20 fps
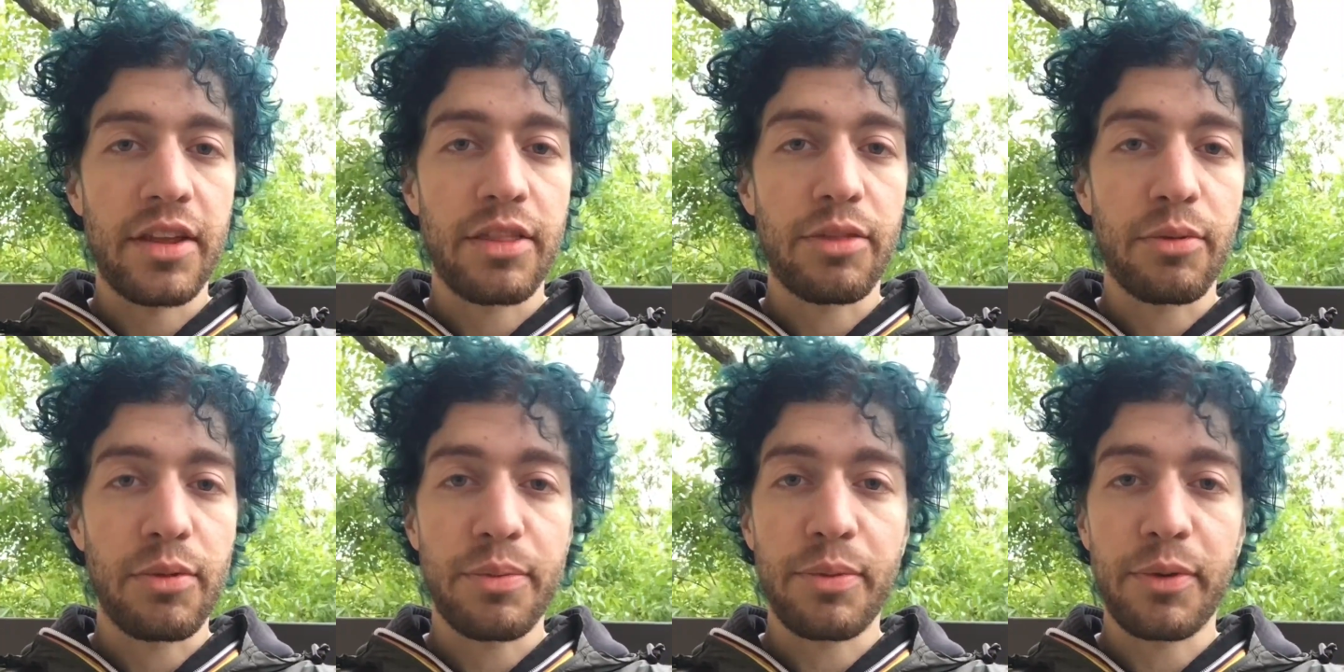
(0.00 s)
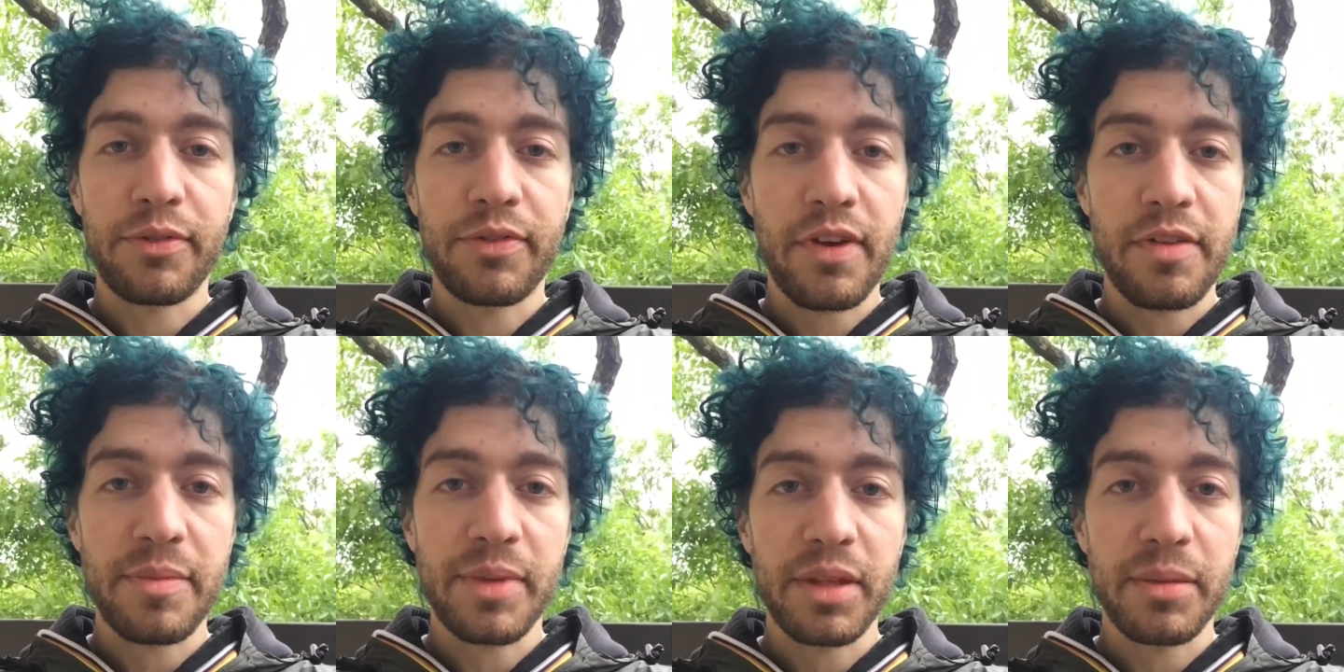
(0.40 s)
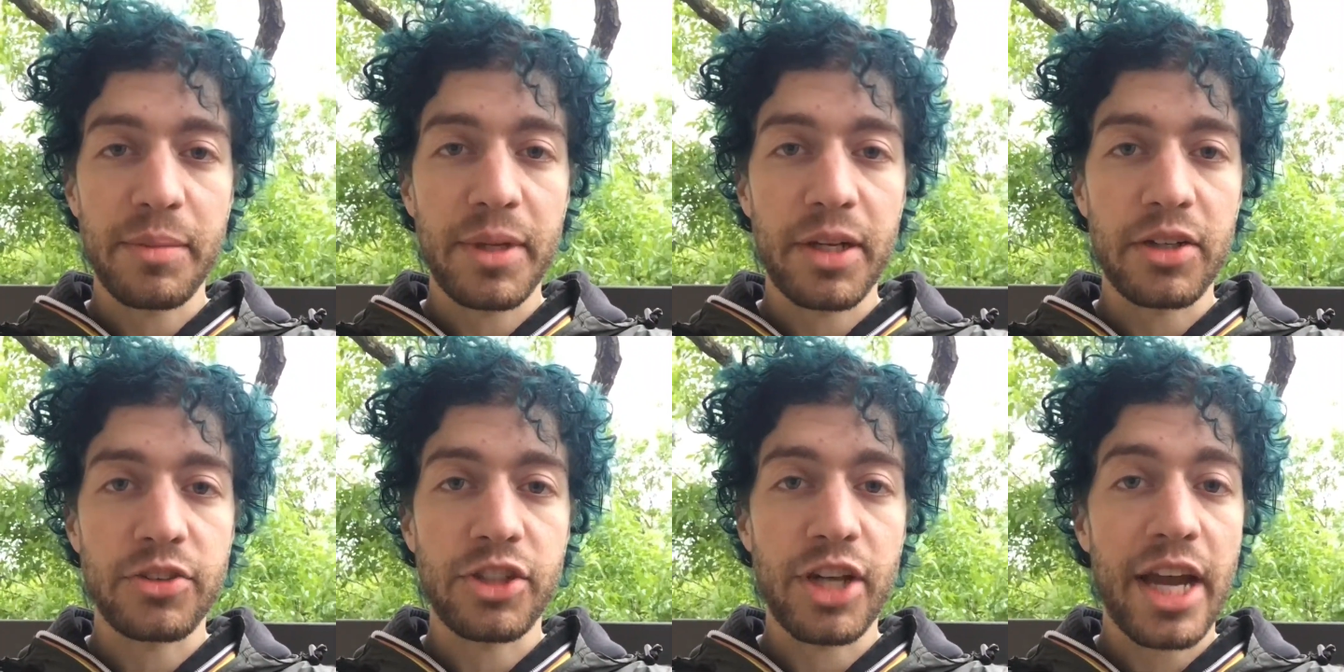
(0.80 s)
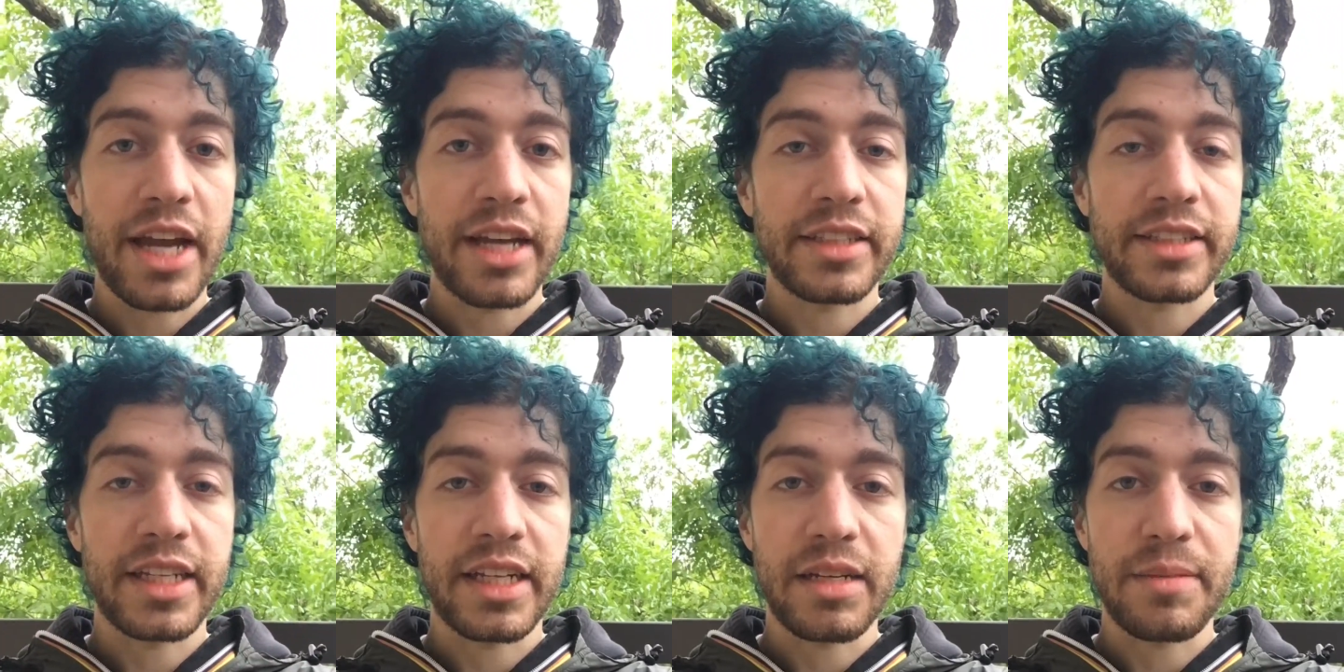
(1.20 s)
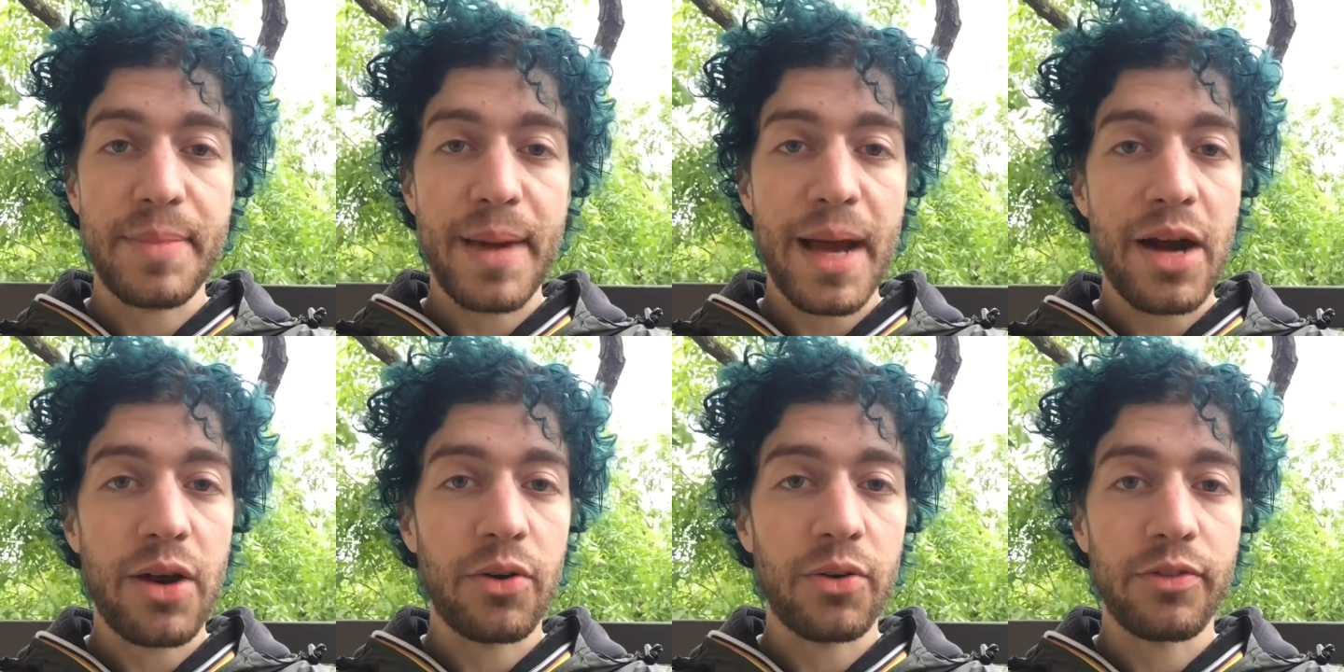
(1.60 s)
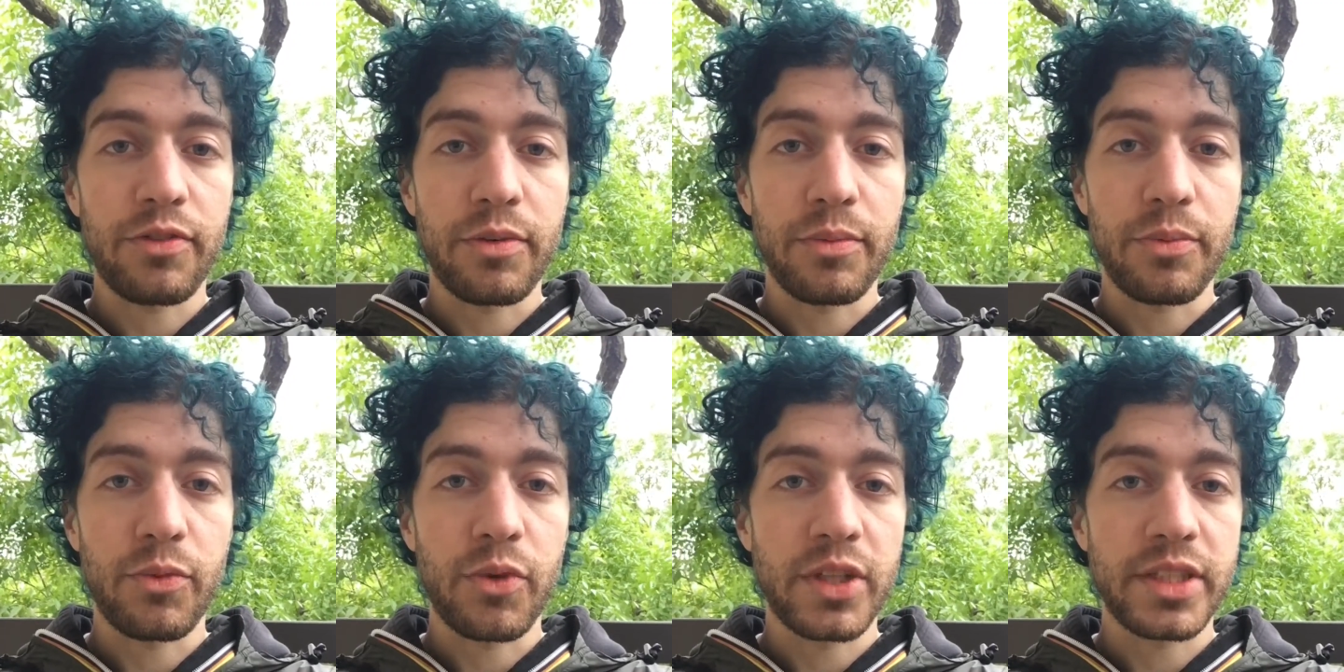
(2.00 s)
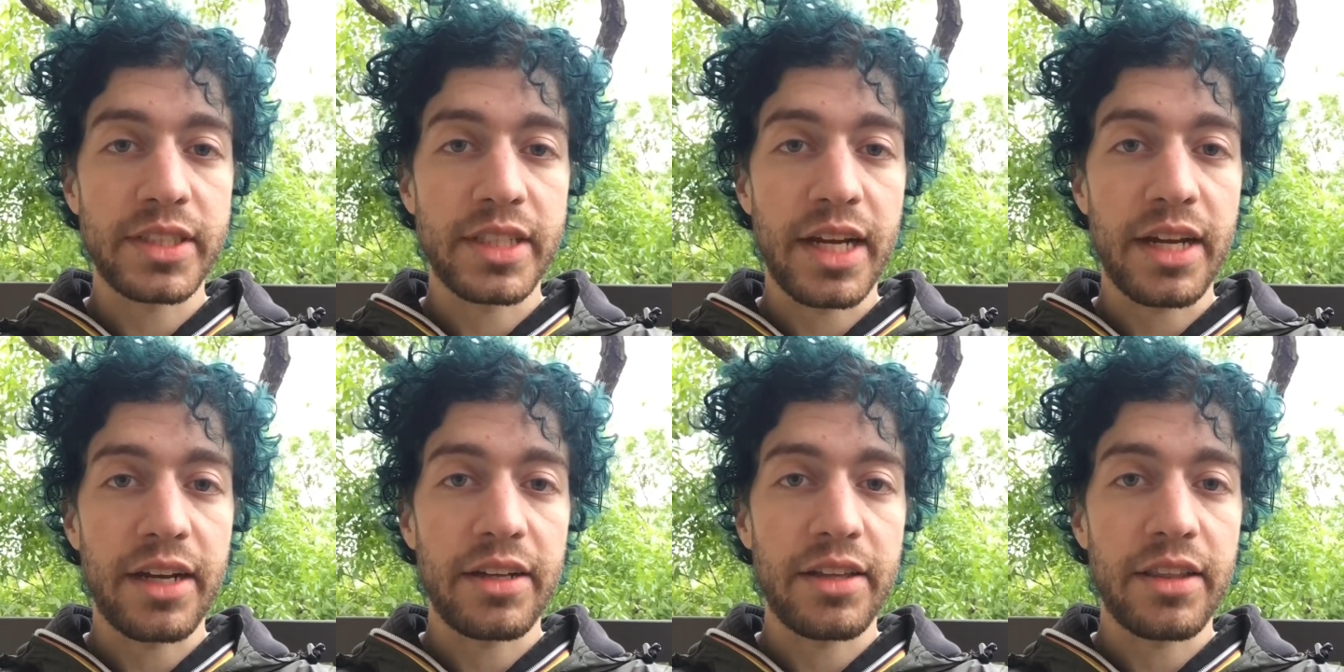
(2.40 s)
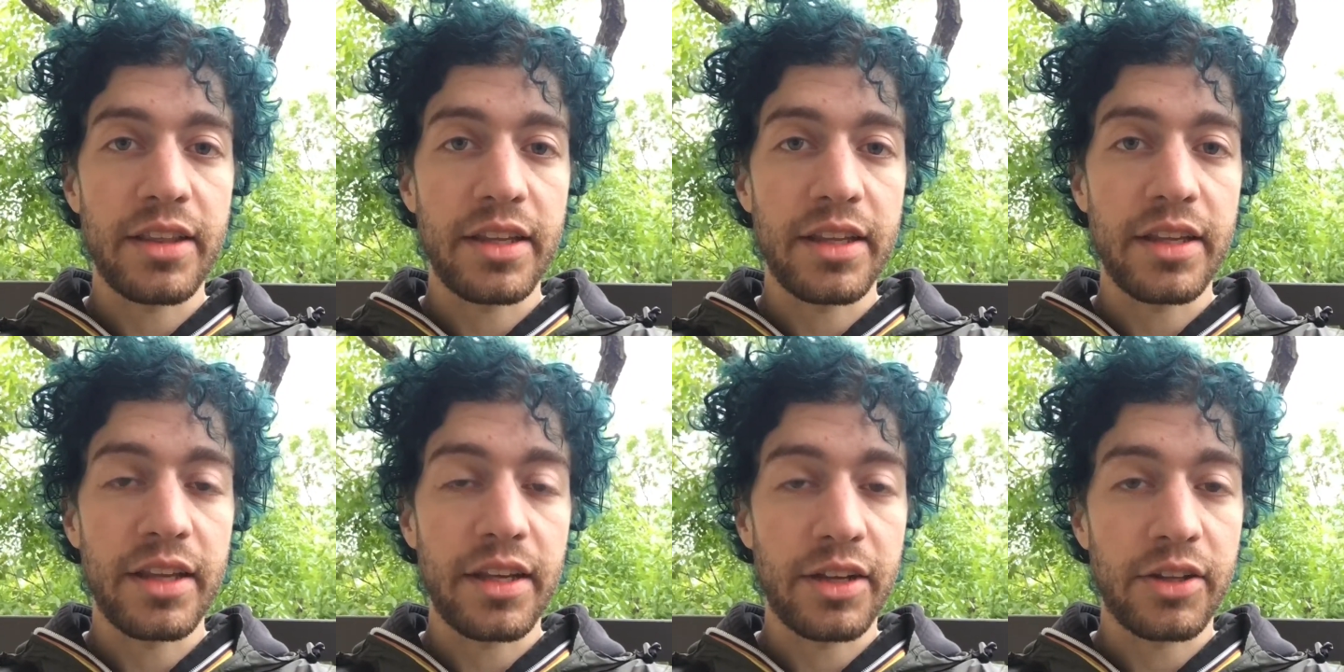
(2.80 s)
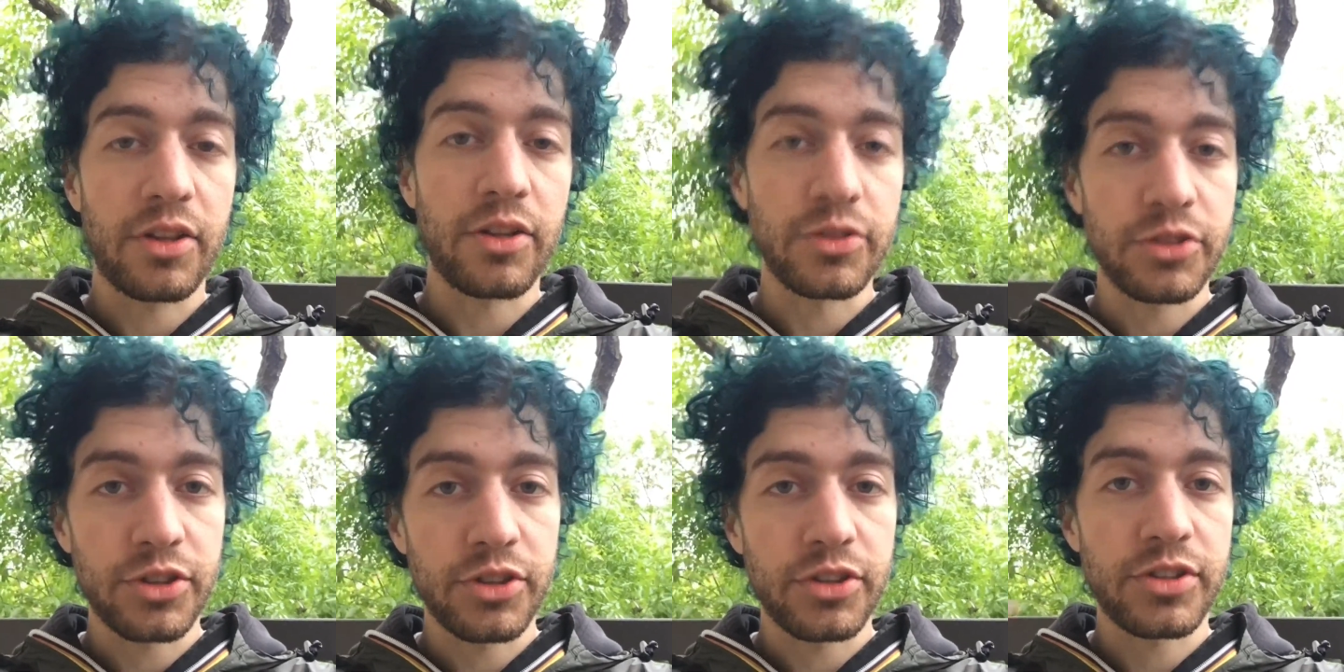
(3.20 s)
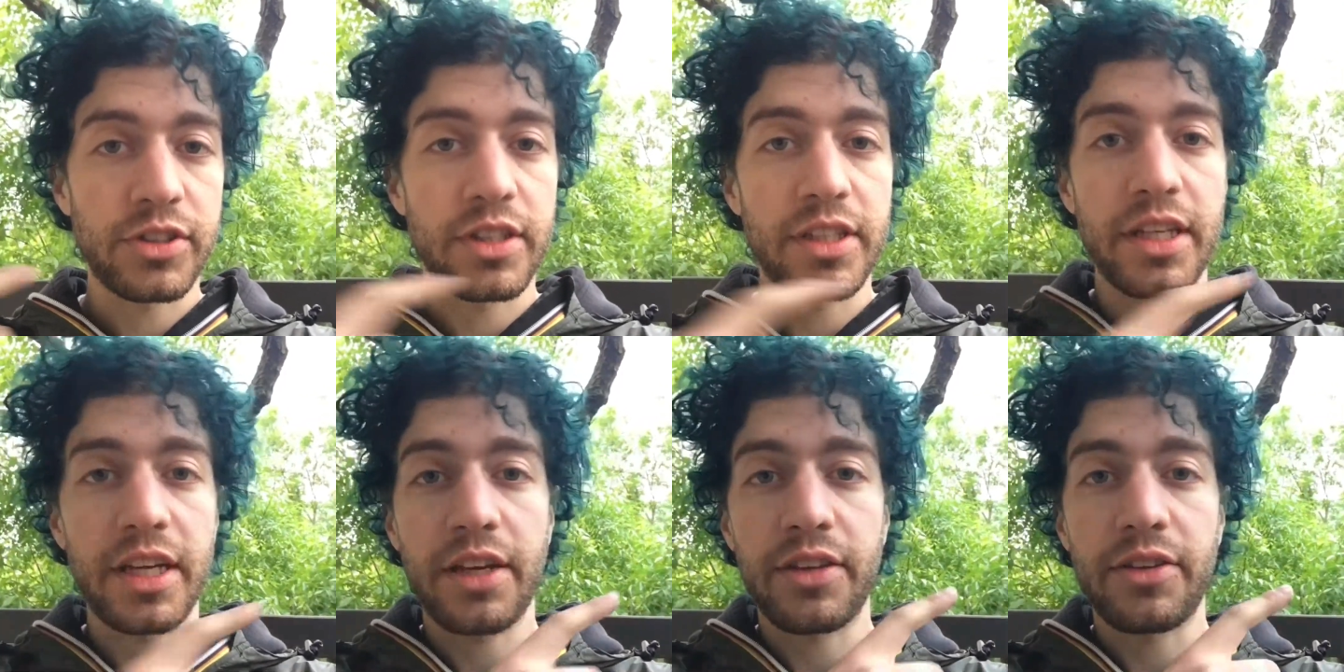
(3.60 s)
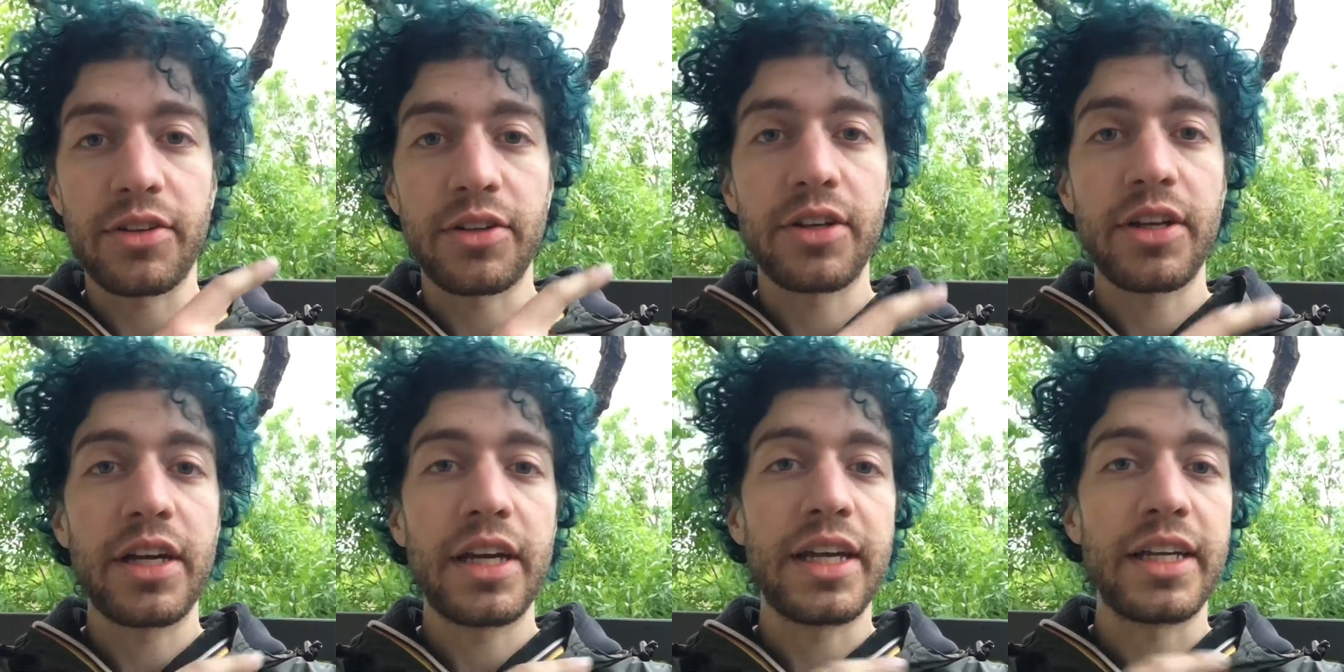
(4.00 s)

3.5 millimeter jack sending power from one side of the enclosure to the other